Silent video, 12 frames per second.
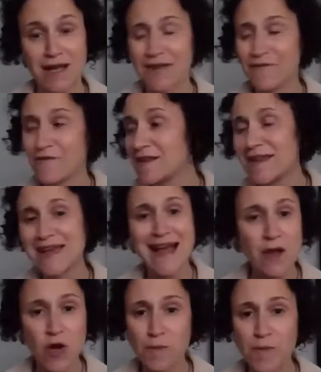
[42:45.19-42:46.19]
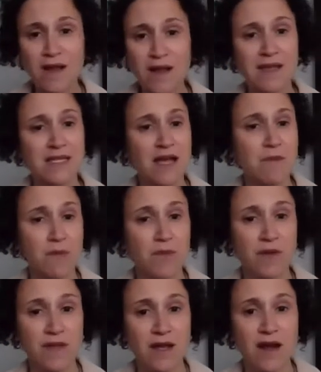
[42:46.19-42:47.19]
And frankly, I hope our kids come up
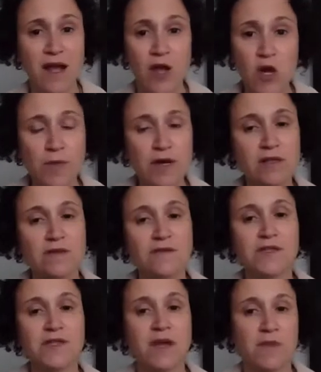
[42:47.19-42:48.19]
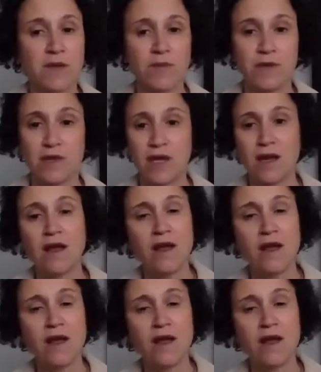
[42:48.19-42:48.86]
with it. I hope our learners come up with it.